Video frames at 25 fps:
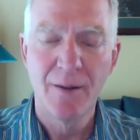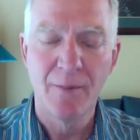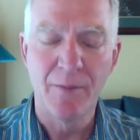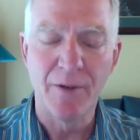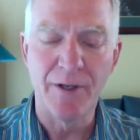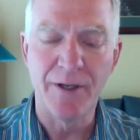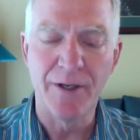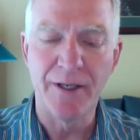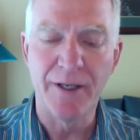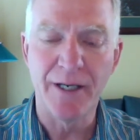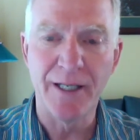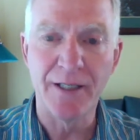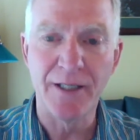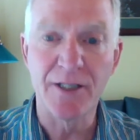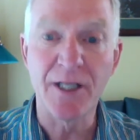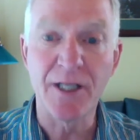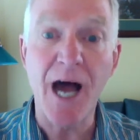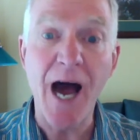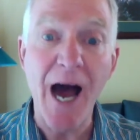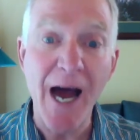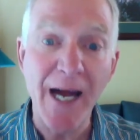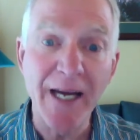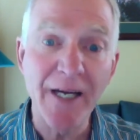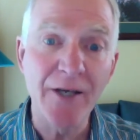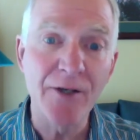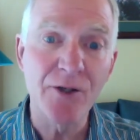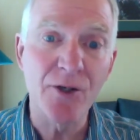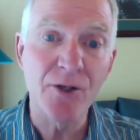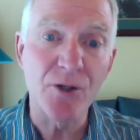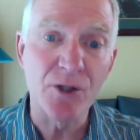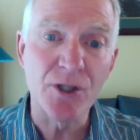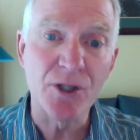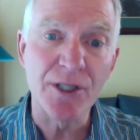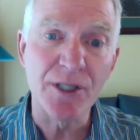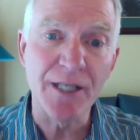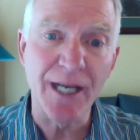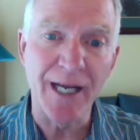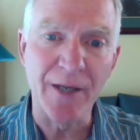But as I
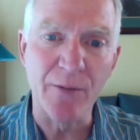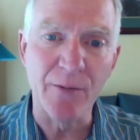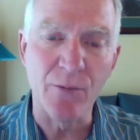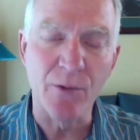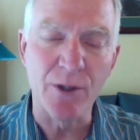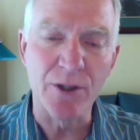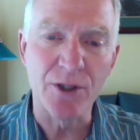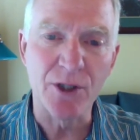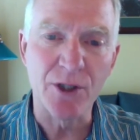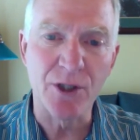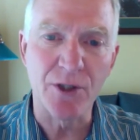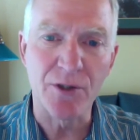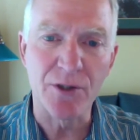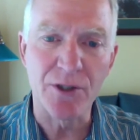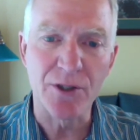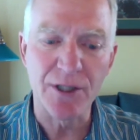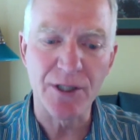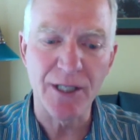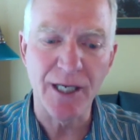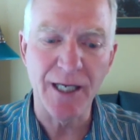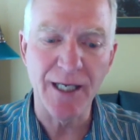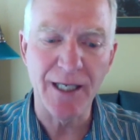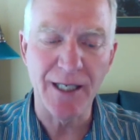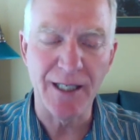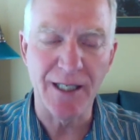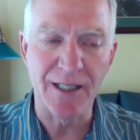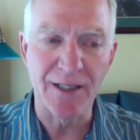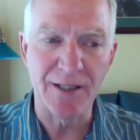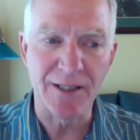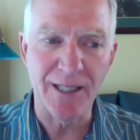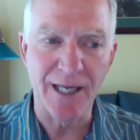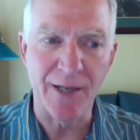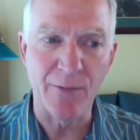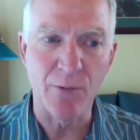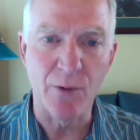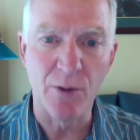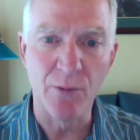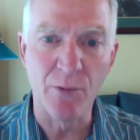understand what you're saying is
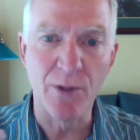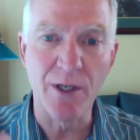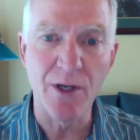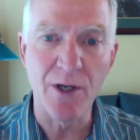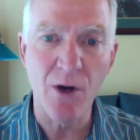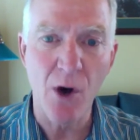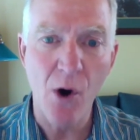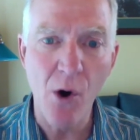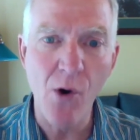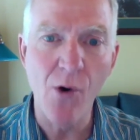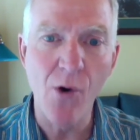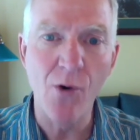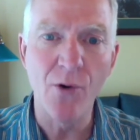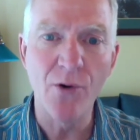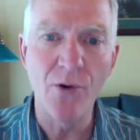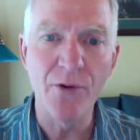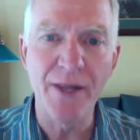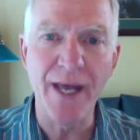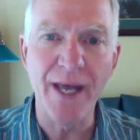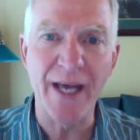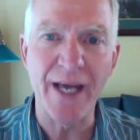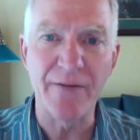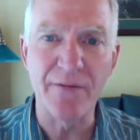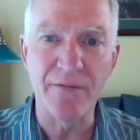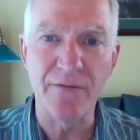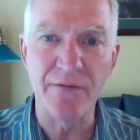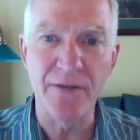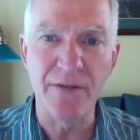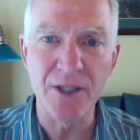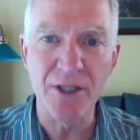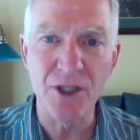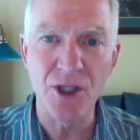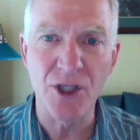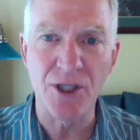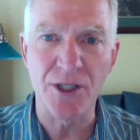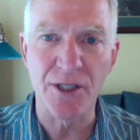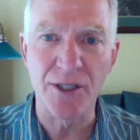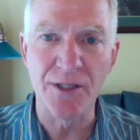that when we hold that
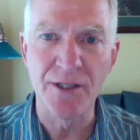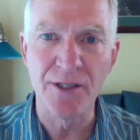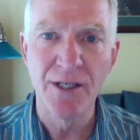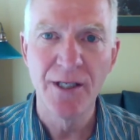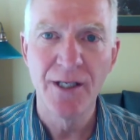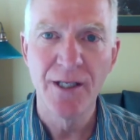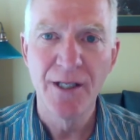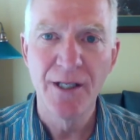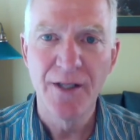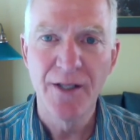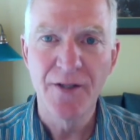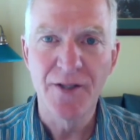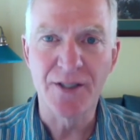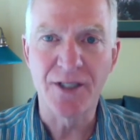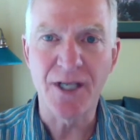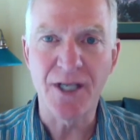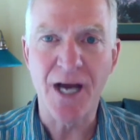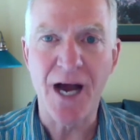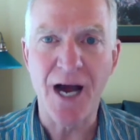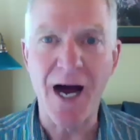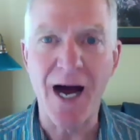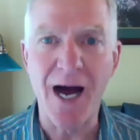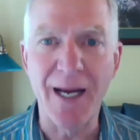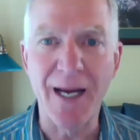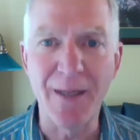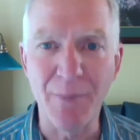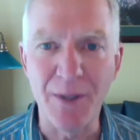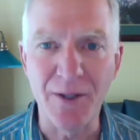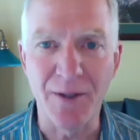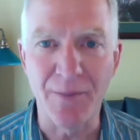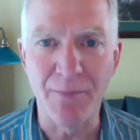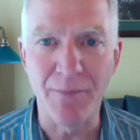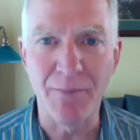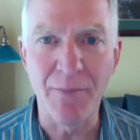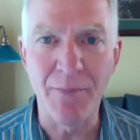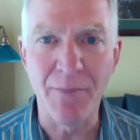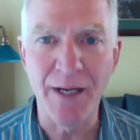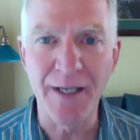vision, the time and the
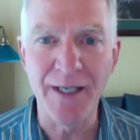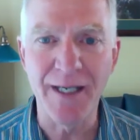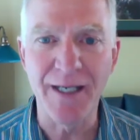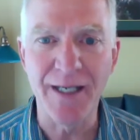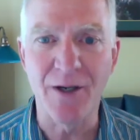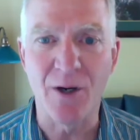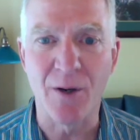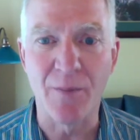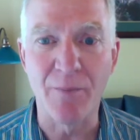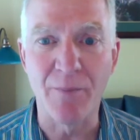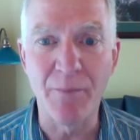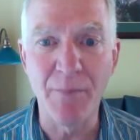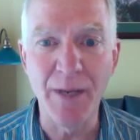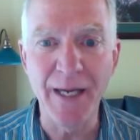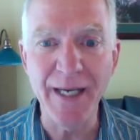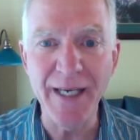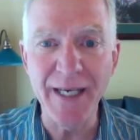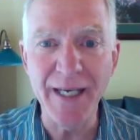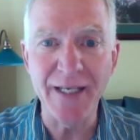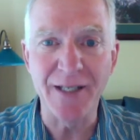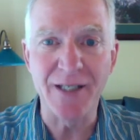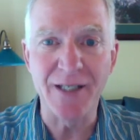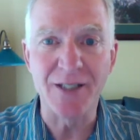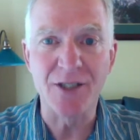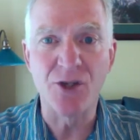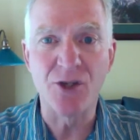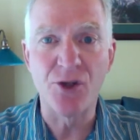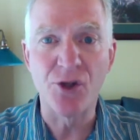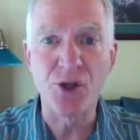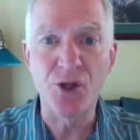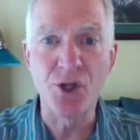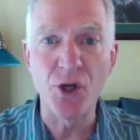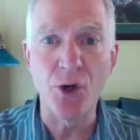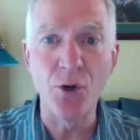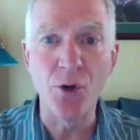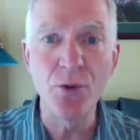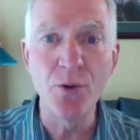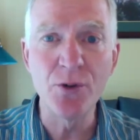money are meaningless.
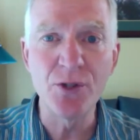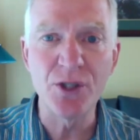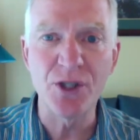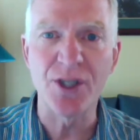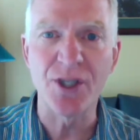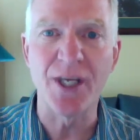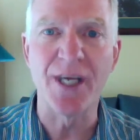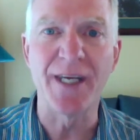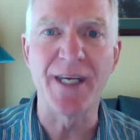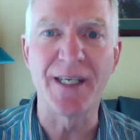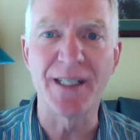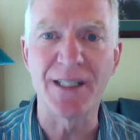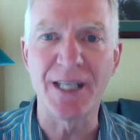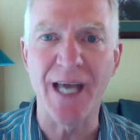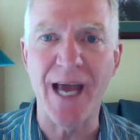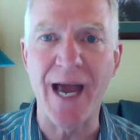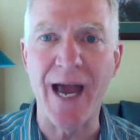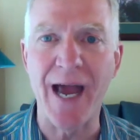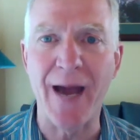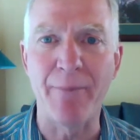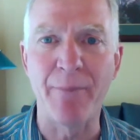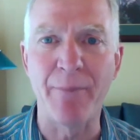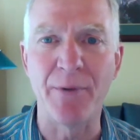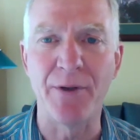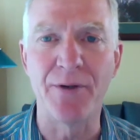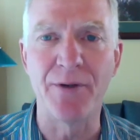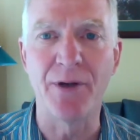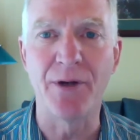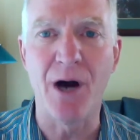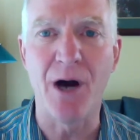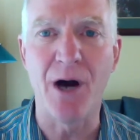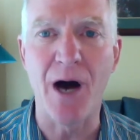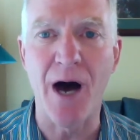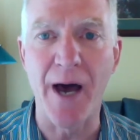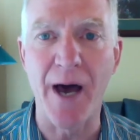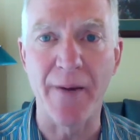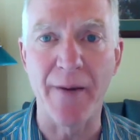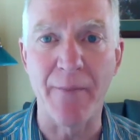Those things happen
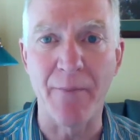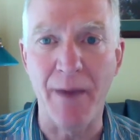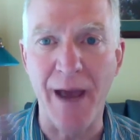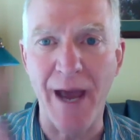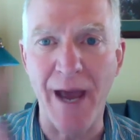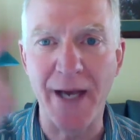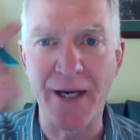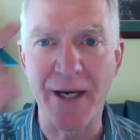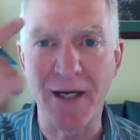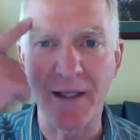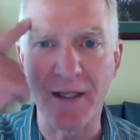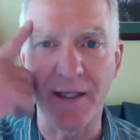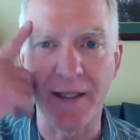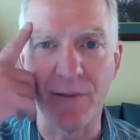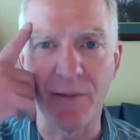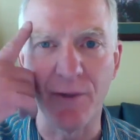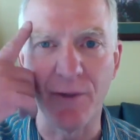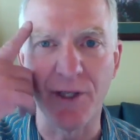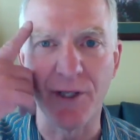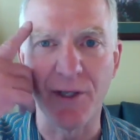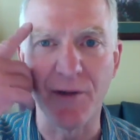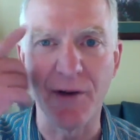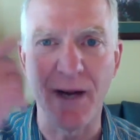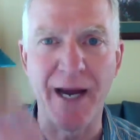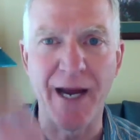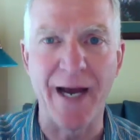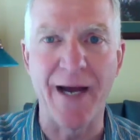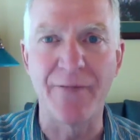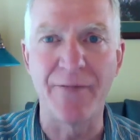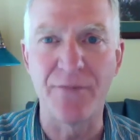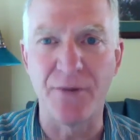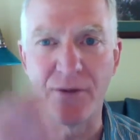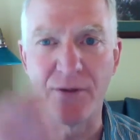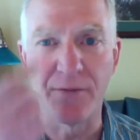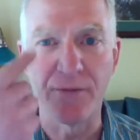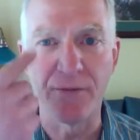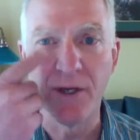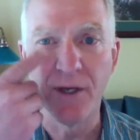automatically when you
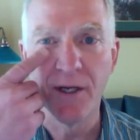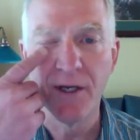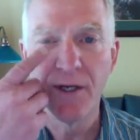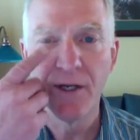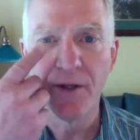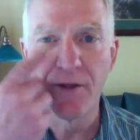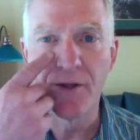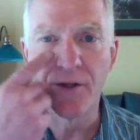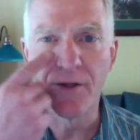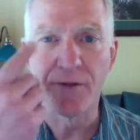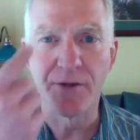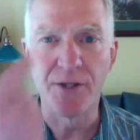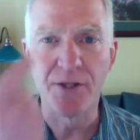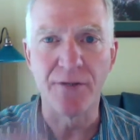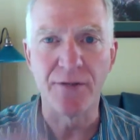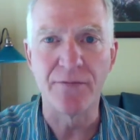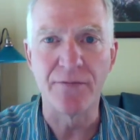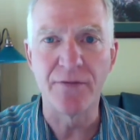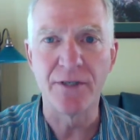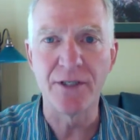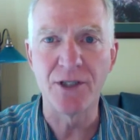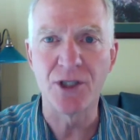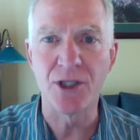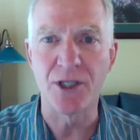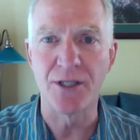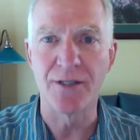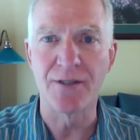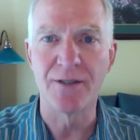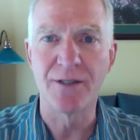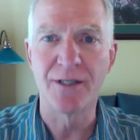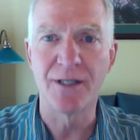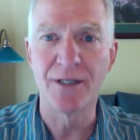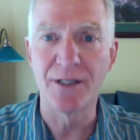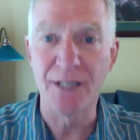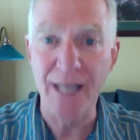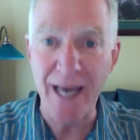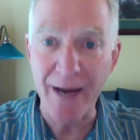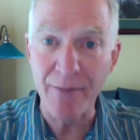have the vision.
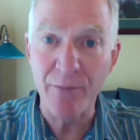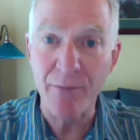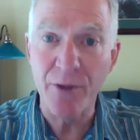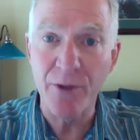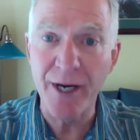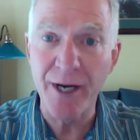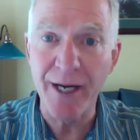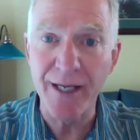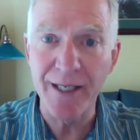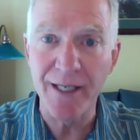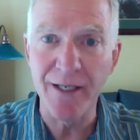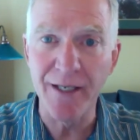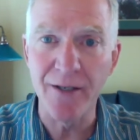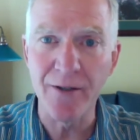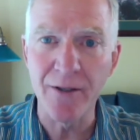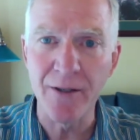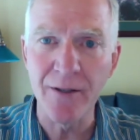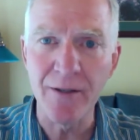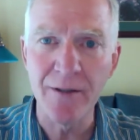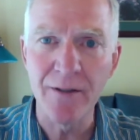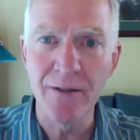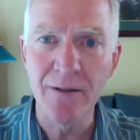Is that what I hear?